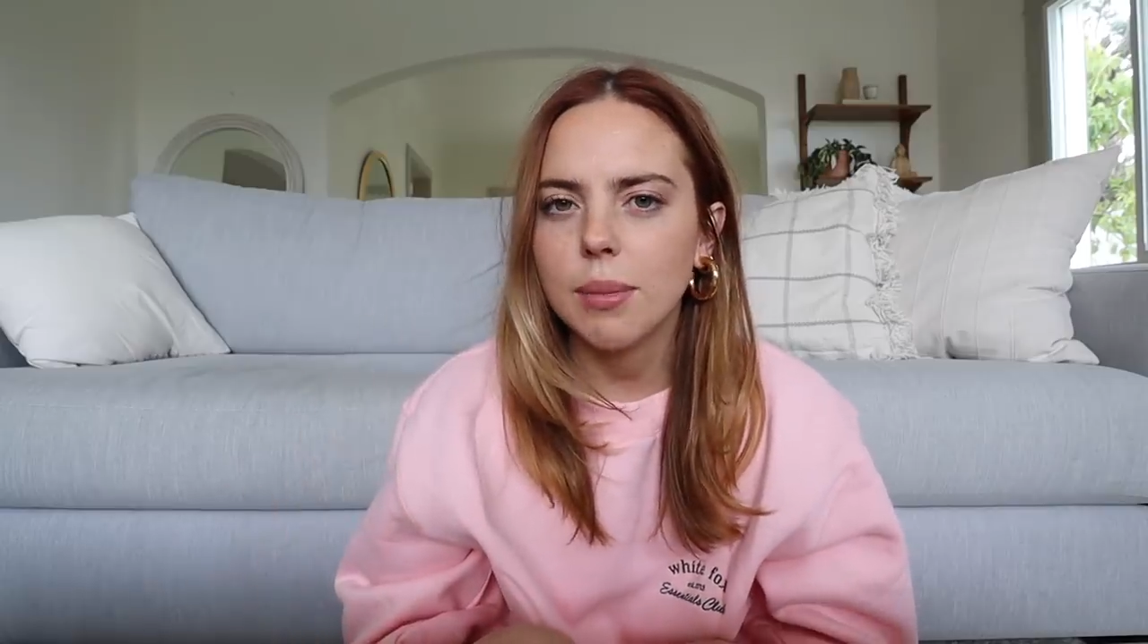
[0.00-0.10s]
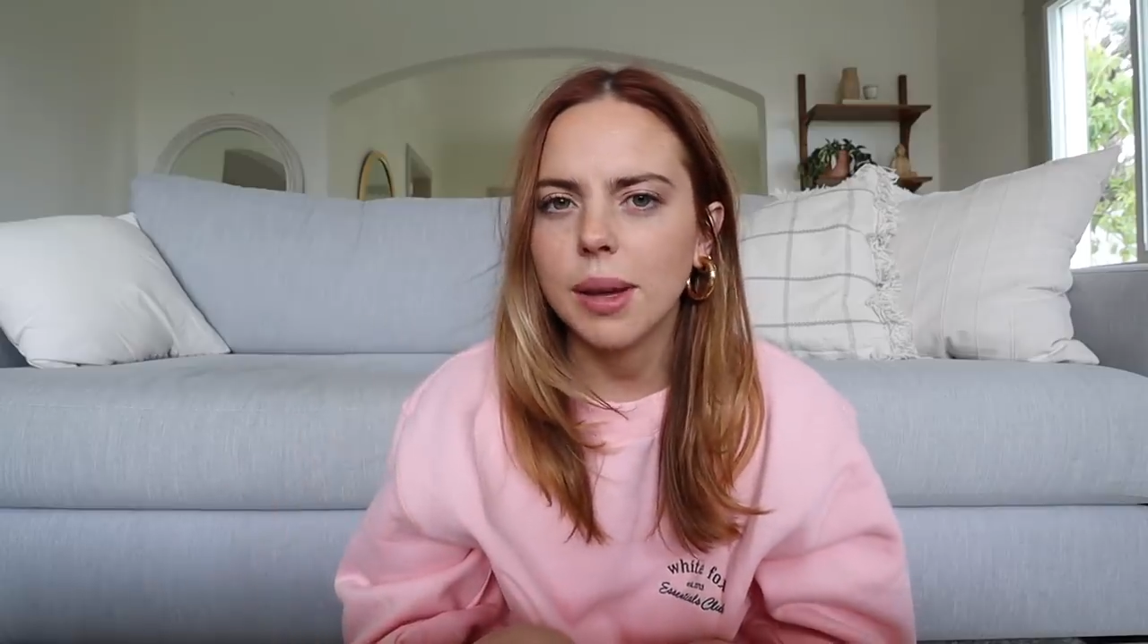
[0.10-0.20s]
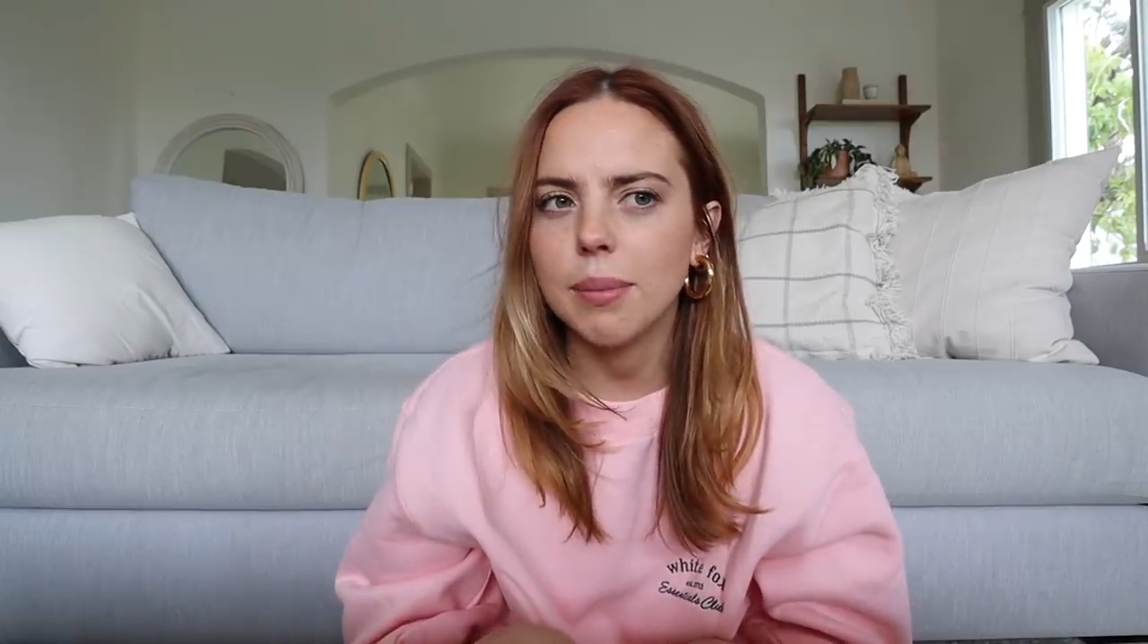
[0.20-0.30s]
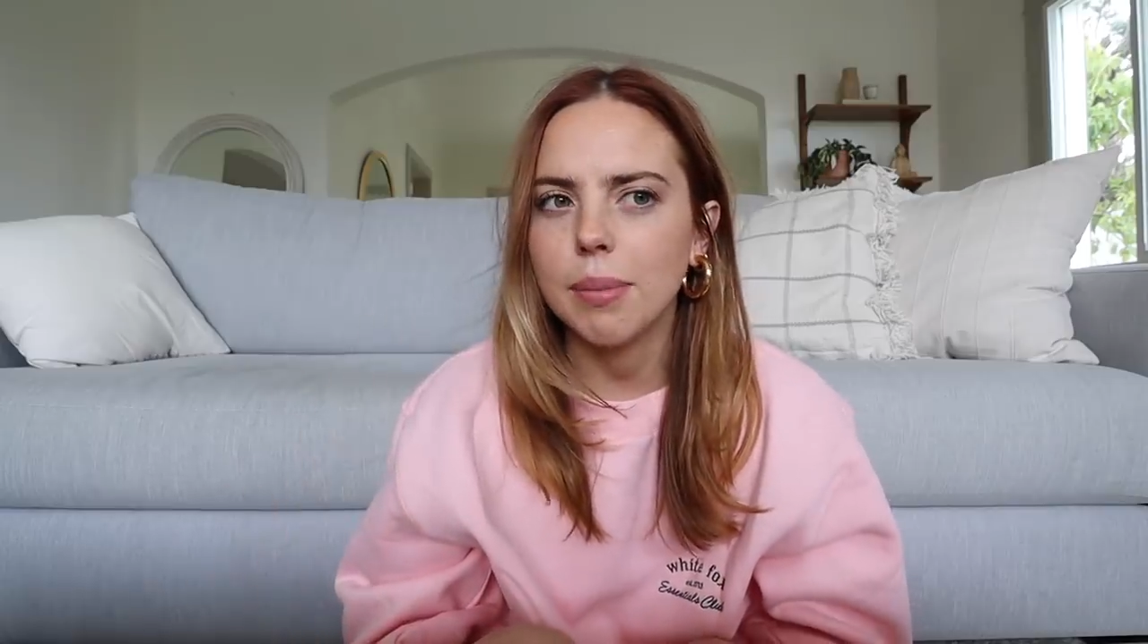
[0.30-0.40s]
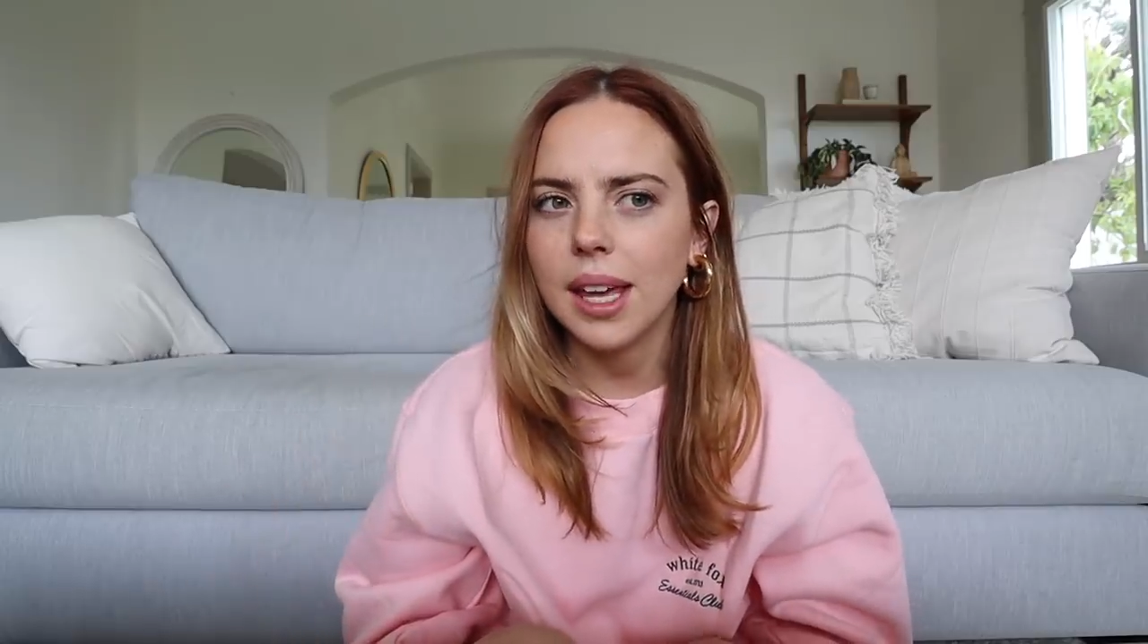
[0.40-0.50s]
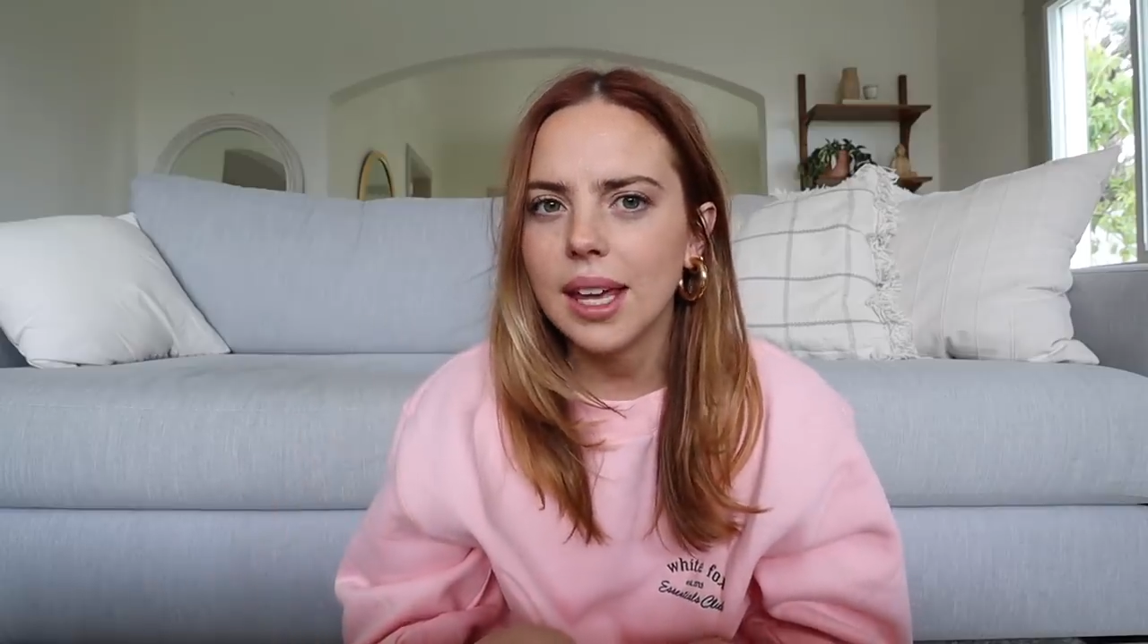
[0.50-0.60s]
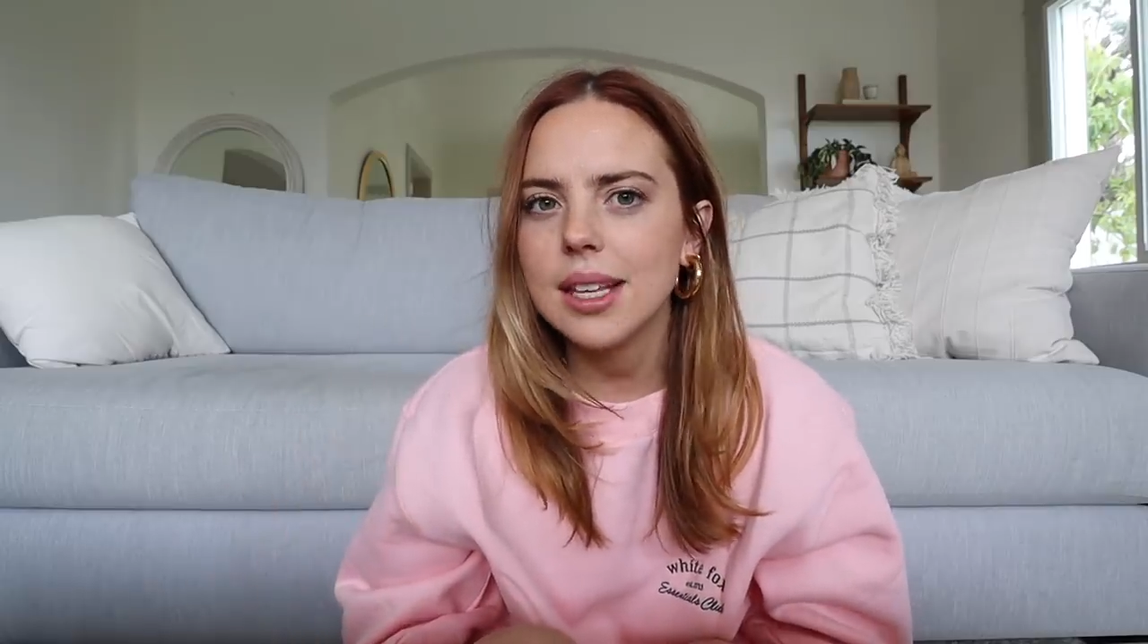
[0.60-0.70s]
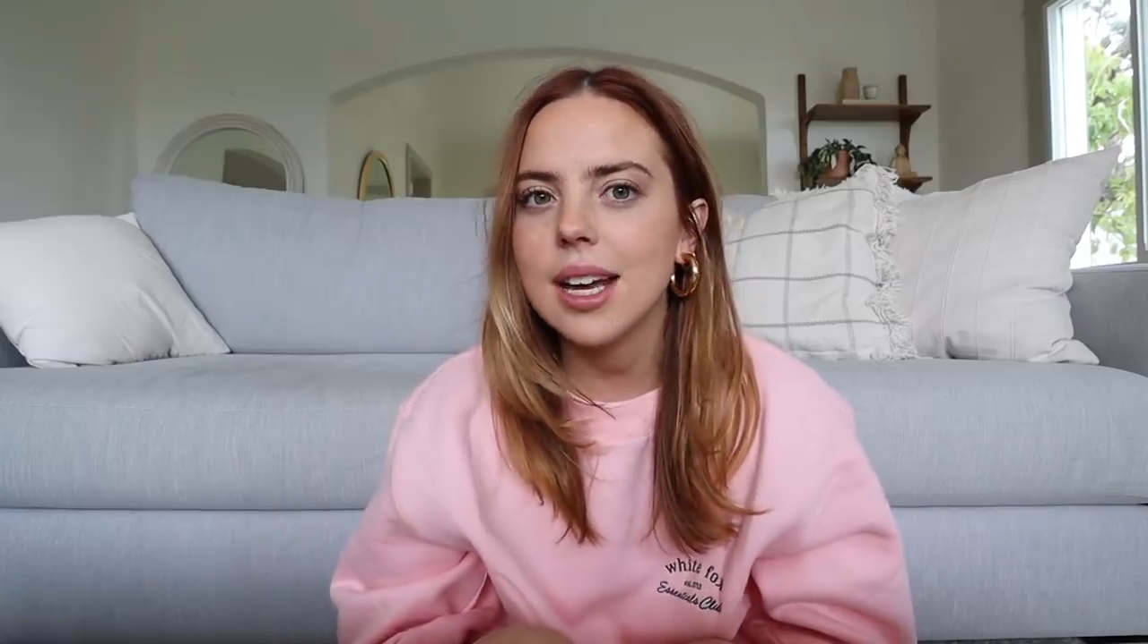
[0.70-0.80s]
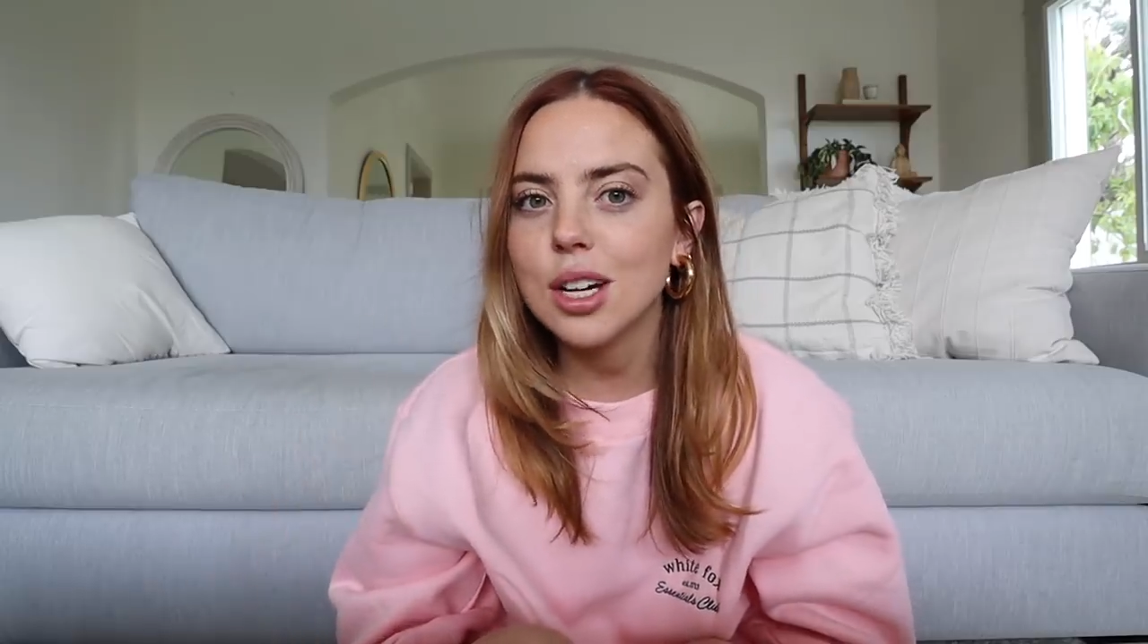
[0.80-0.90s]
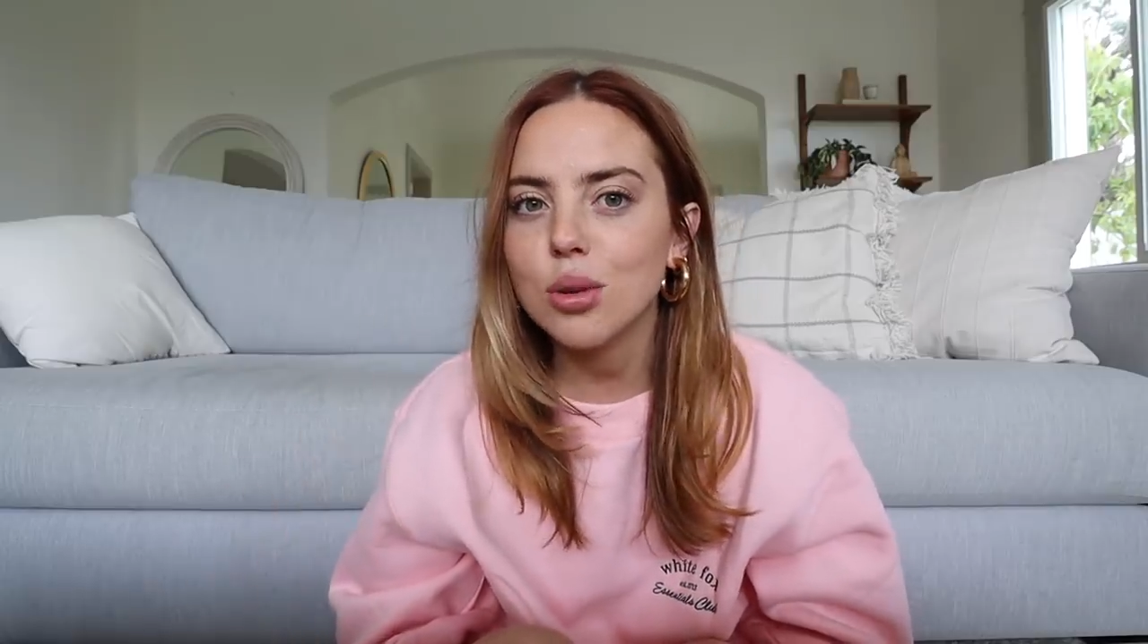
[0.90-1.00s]
I'm like
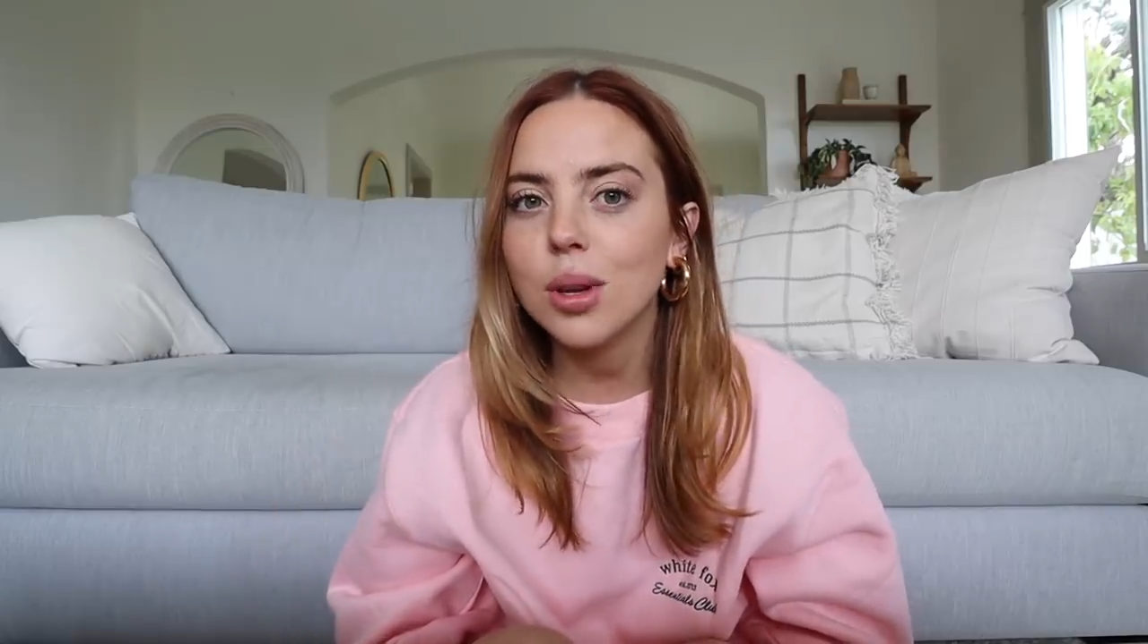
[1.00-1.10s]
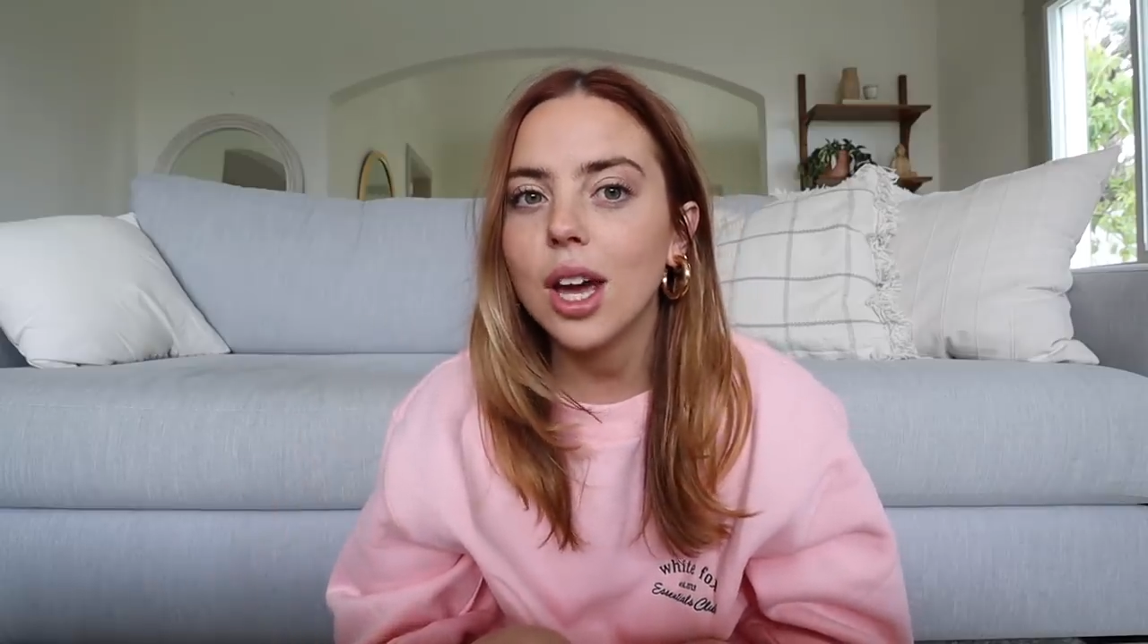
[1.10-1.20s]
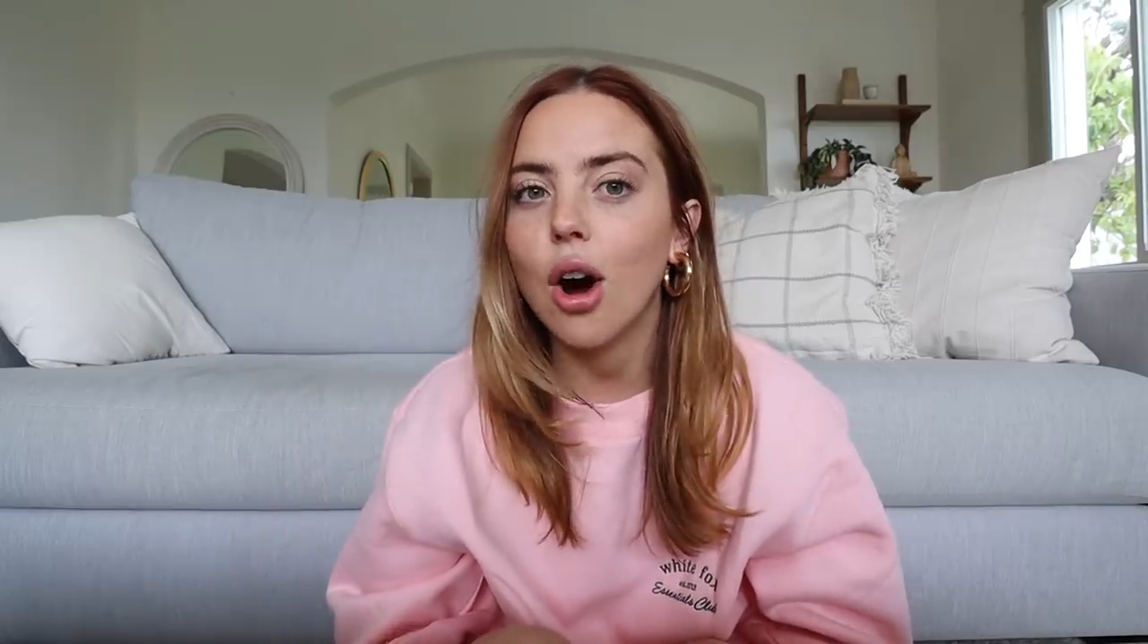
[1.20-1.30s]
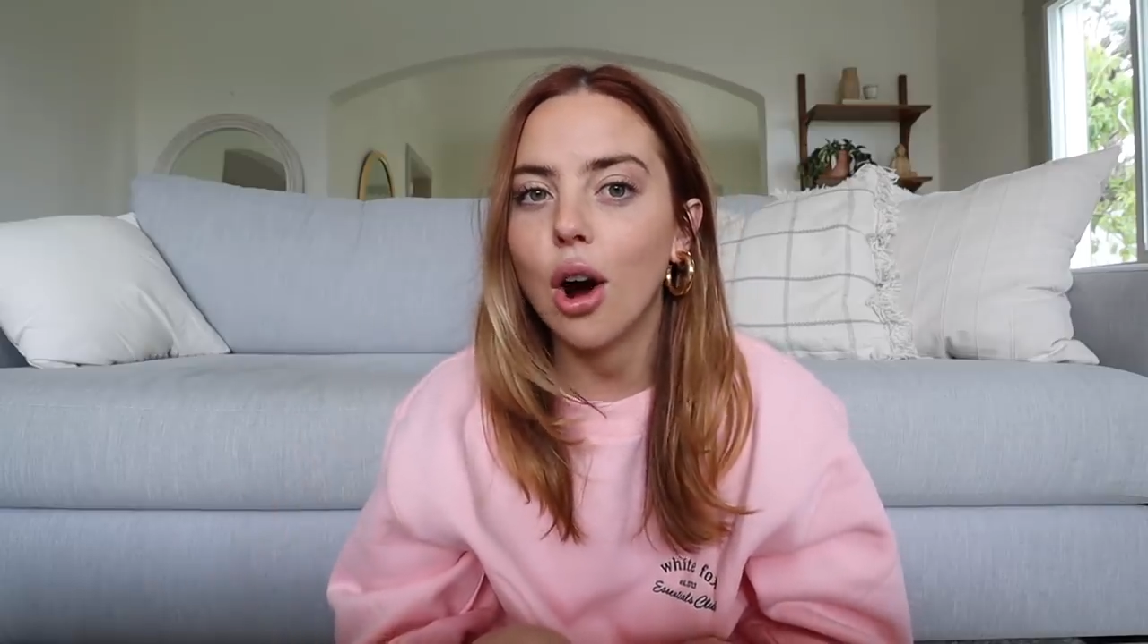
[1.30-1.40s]
baking's actually